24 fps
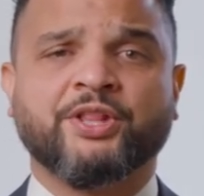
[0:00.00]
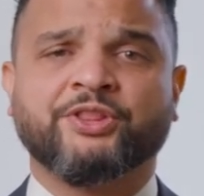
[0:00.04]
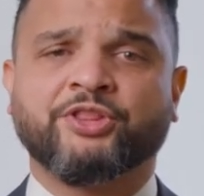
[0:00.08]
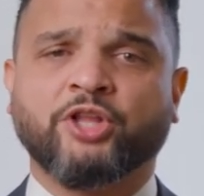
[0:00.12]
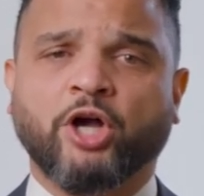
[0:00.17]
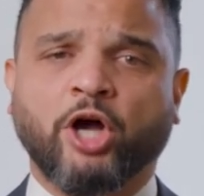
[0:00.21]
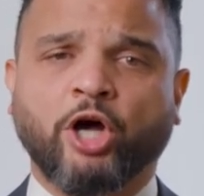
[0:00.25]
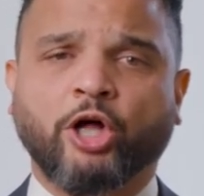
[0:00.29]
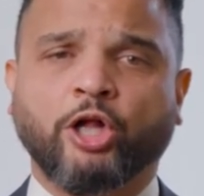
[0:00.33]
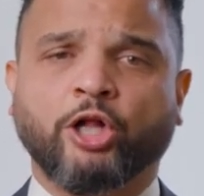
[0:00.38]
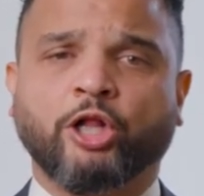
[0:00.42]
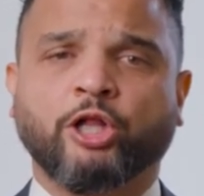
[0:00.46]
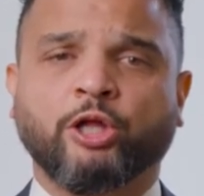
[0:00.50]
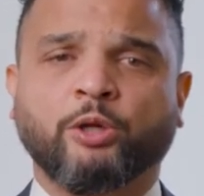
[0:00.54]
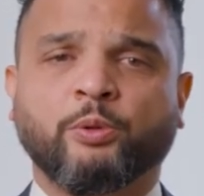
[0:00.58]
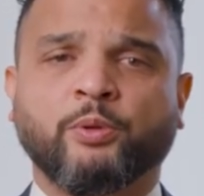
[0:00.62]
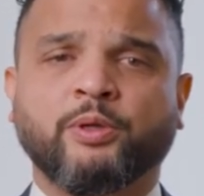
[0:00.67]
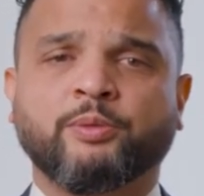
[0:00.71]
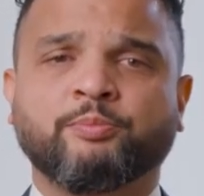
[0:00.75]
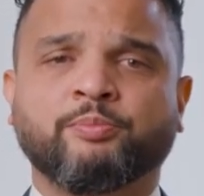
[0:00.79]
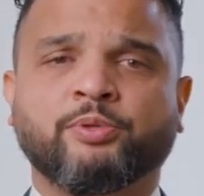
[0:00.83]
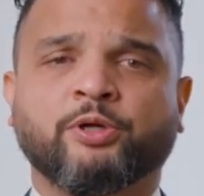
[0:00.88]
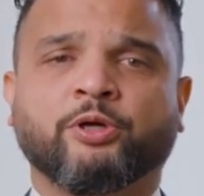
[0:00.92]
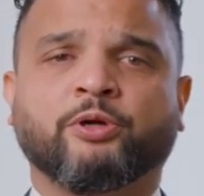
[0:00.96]
the
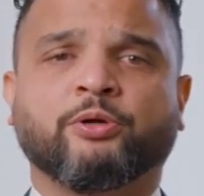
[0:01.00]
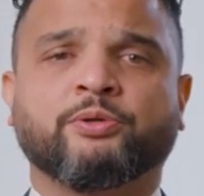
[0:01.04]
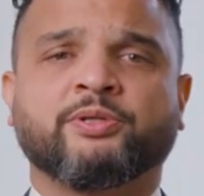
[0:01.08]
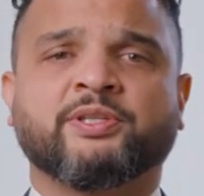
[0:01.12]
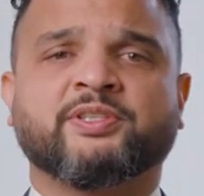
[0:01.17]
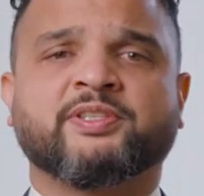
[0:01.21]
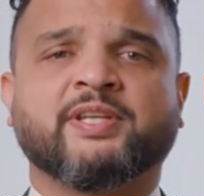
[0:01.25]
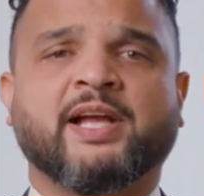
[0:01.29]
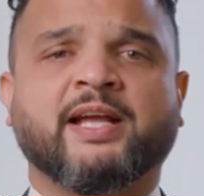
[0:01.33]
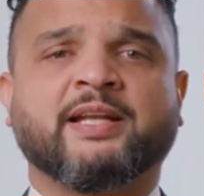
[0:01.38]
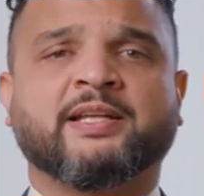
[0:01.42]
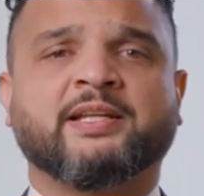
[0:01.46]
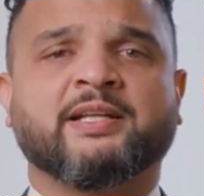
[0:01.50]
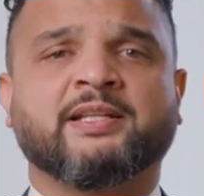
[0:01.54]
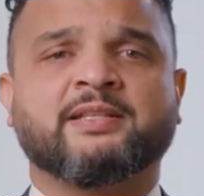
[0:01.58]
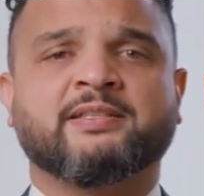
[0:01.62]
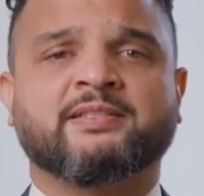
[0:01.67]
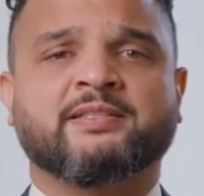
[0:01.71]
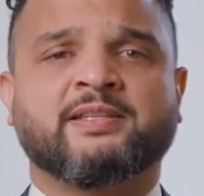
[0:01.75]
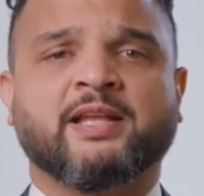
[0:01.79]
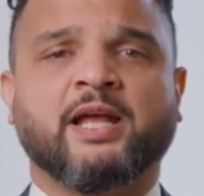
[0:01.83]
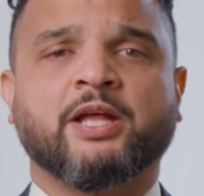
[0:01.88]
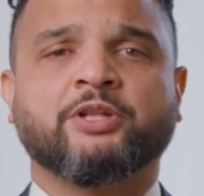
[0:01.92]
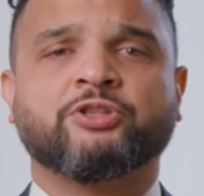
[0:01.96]
Hollywood Bureau decided
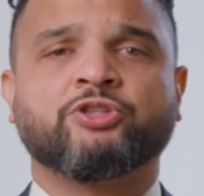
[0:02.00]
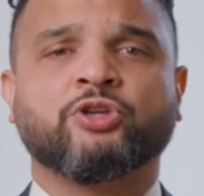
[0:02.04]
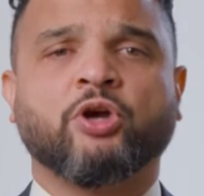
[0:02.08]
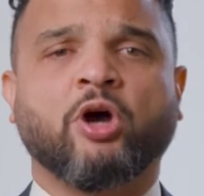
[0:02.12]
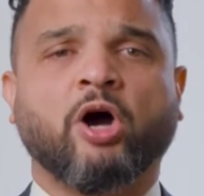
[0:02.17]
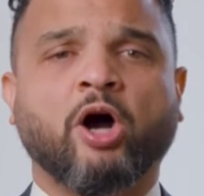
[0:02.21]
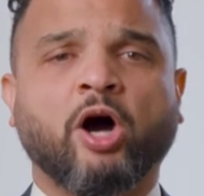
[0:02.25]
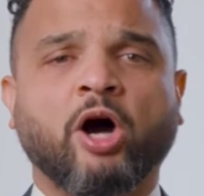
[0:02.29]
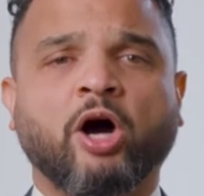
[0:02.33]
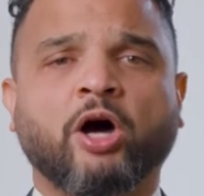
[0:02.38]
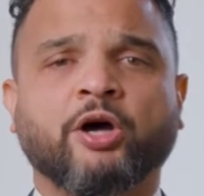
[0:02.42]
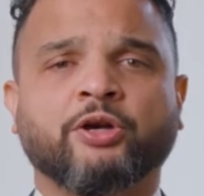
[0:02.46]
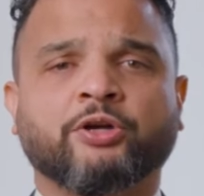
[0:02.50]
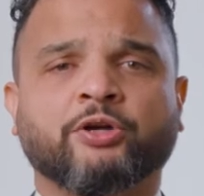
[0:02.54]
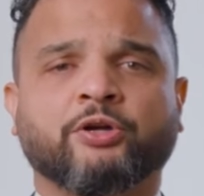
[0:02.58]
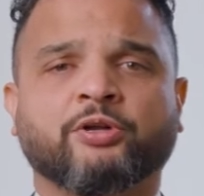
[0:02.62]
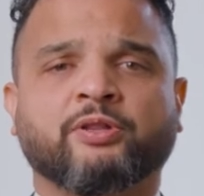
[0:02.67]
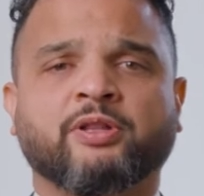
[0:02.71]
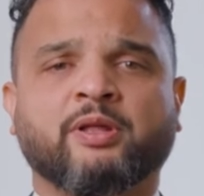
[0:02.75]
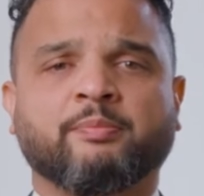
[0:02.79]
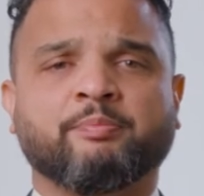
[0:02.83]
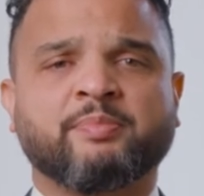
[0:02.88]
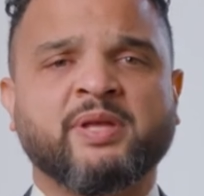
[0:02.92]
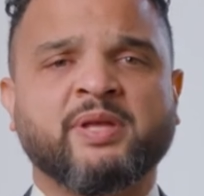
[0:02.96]
instead to
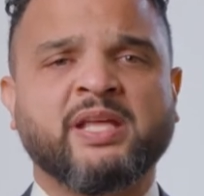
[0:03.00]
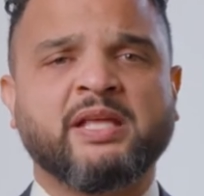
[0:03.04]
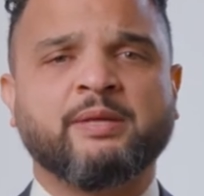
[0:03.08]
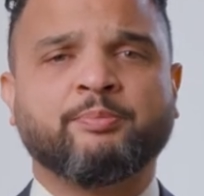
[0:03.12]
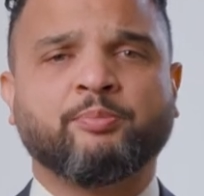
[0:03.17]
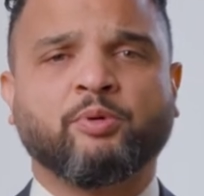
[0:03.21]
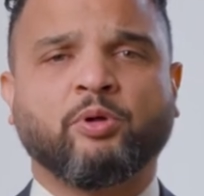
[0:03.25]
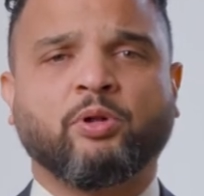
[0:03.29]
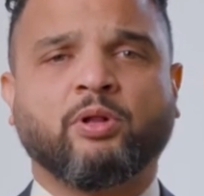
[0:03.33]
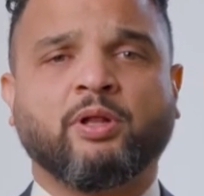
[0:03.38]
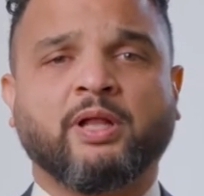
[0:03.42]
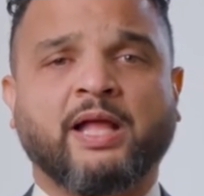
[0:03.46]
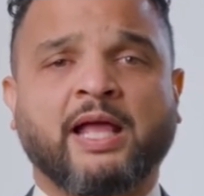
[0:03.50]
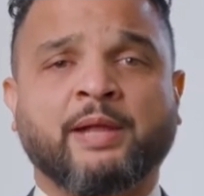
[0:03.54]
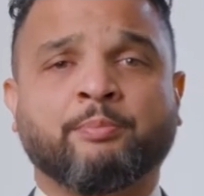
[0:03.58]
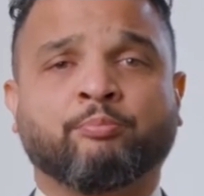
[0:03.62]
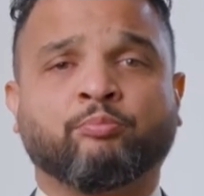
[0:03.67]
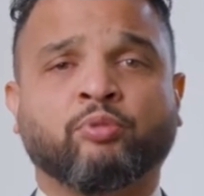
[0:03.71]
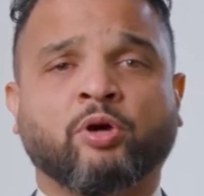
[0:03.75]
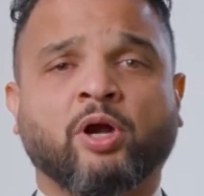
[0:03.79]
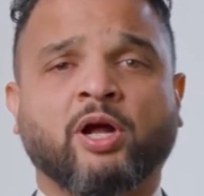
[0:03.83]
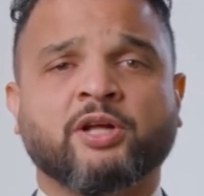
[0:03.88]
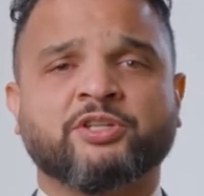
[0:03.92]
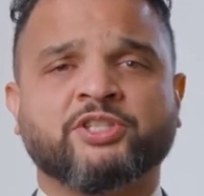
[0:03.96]
honor the people and
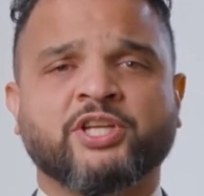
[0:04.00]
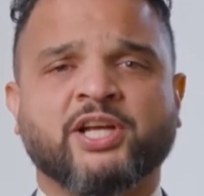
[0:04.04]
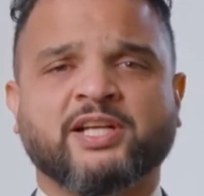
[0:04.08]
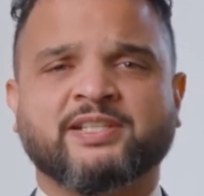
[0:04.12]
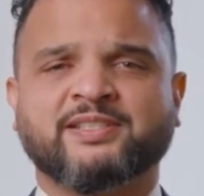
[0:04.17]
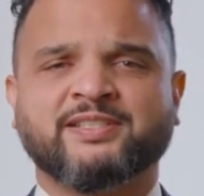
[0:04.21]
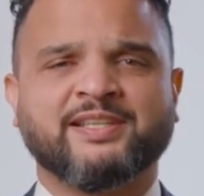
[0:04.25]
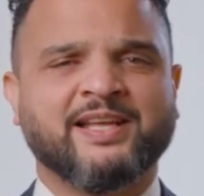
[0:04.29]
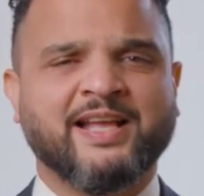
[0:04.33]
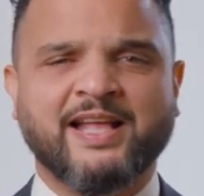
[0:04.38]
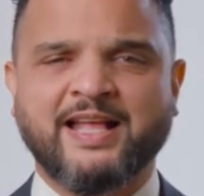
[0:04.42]
projects